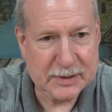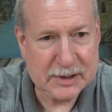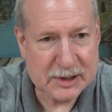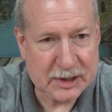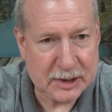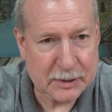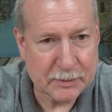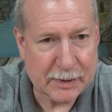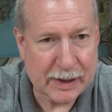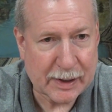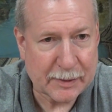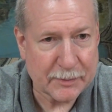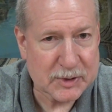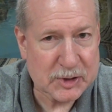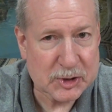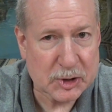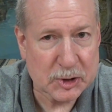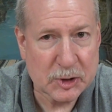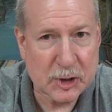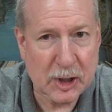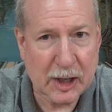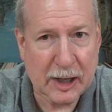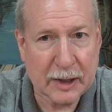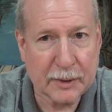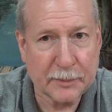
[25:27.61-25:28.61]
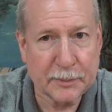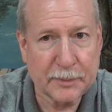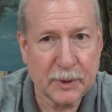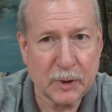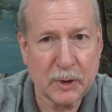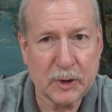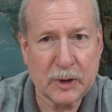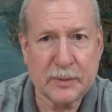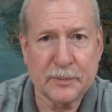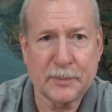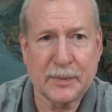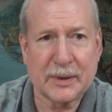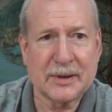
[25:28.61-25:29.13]
His commandments are not a
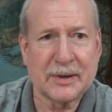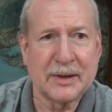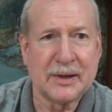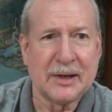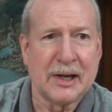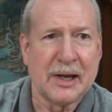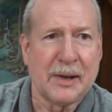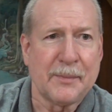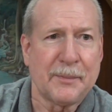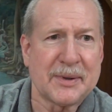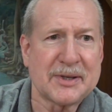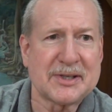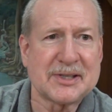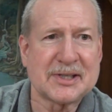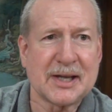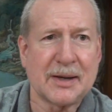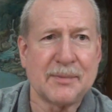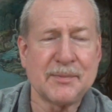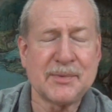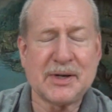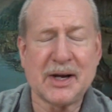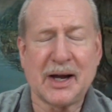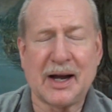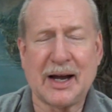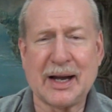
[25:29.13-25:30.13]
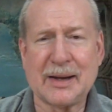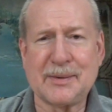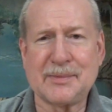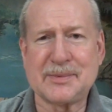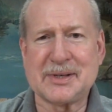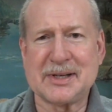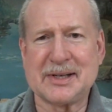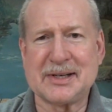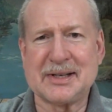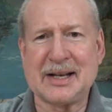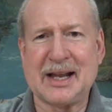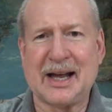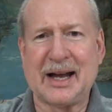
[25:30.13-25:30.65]
burden, but but sometimes
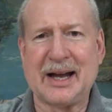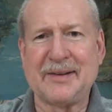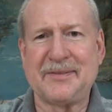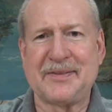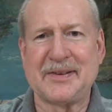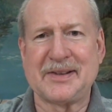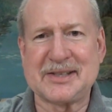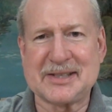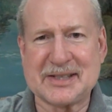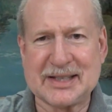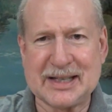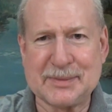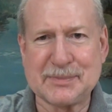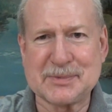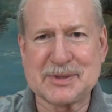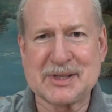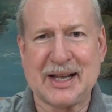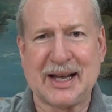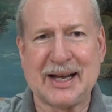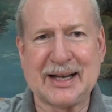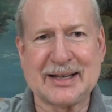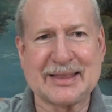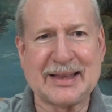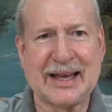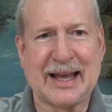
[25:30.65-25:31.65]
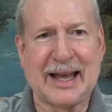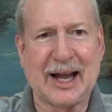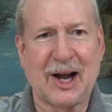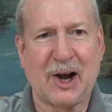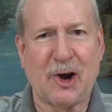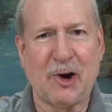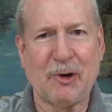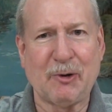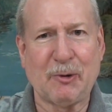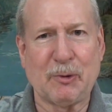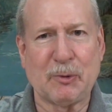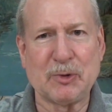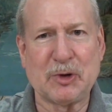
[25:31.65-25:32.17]
in life it seems like they
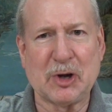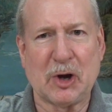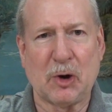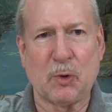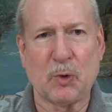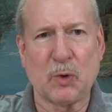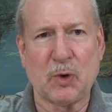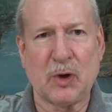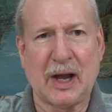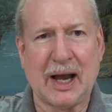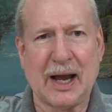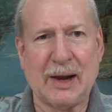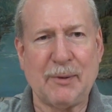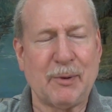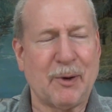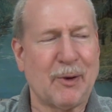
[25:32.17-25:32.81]
are, or don't lie.